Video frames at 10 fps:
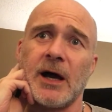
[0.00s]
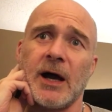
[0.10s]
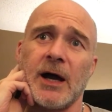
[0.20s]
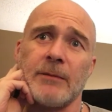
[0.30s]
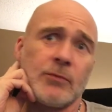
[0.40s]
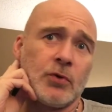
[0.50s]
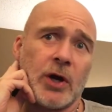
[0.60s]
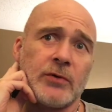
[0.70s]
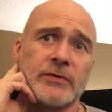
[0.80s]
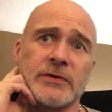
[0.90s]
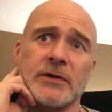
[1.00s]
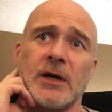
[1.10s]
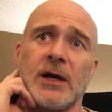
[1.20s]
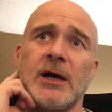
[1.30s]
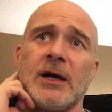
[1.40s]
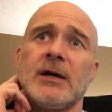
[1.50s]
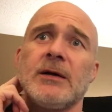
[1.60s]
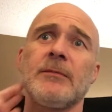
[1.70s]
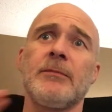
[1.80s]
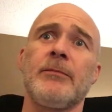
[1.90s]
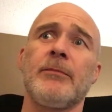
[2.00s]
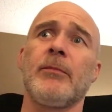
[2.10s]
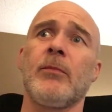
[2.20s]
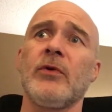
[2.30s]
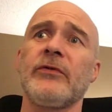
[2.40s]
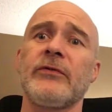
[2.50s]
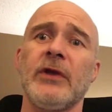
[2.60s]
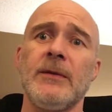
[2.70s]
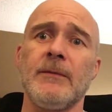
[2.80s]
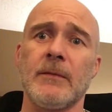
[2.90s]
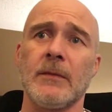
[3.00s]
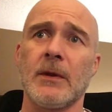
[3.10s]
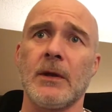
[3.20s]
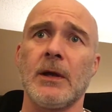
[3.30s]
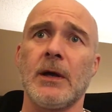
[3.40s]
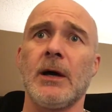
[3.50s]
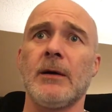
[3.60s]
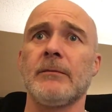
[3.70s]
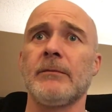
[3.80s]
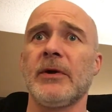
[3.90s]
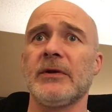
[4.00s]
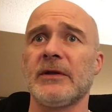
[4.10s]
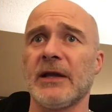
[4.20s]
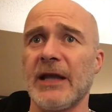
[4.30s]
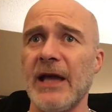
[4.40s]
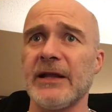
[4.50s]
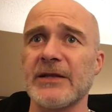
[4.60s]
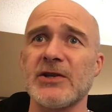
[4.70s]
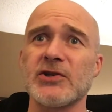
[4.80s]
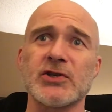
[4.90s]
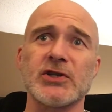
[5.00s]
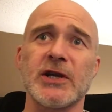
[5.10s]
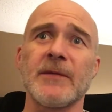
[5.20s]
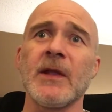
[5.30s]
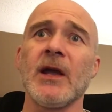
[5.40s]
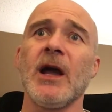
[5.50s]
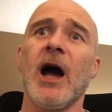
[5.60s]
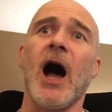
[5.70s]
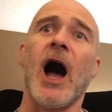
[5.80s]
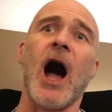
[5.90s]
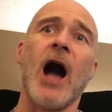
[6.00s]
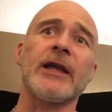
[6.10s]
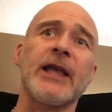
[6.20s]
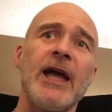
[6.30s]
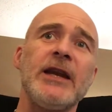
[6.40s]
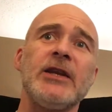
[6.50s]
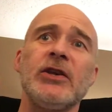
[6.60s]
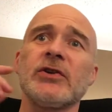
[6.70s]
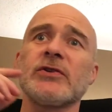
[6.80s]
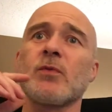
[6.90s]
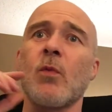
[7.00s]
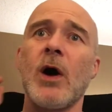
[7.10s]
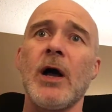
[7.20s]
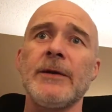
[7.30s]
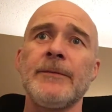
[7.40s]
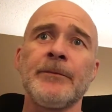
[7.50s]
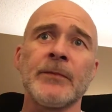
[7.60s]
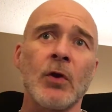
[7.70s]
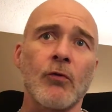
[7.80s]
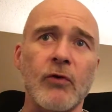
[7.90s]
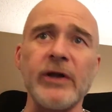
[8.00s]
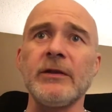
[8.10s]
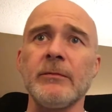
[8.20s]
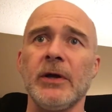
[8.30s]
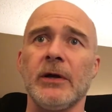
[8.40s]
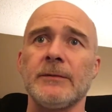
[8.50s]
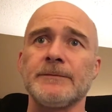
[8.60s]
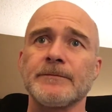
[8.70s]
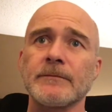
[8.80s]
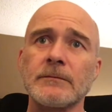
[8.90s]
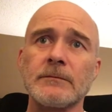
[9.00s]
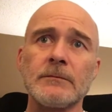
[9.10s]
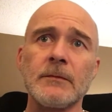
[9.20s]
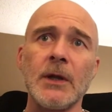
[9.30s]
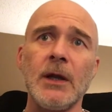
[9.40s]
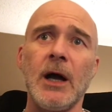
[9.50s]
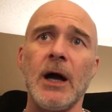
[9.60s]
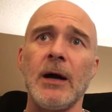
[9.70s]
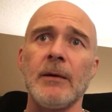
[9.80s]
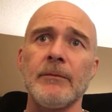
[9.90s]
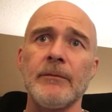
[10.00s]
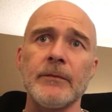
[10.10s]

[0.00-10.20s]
Who knows? We'll see. But again, that's interesting. Again, here's one right in the middle. Um,